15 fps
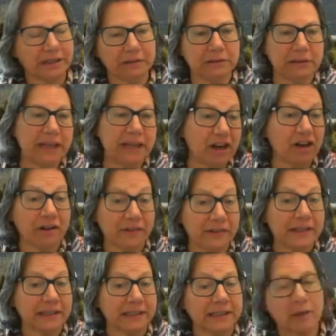here in the
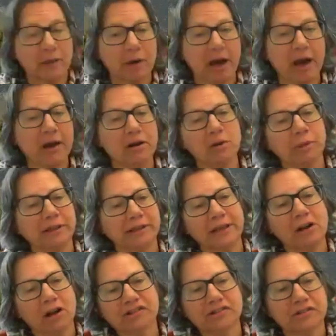Inland Empire, but then
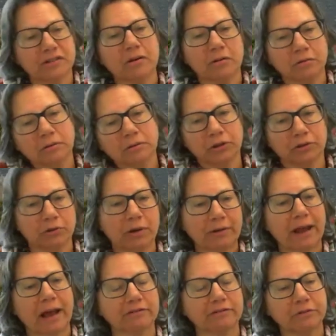also throughout
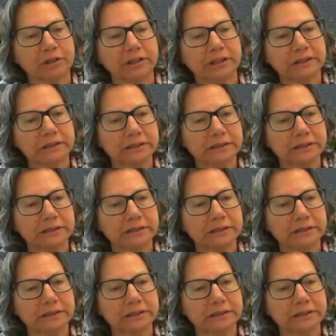California?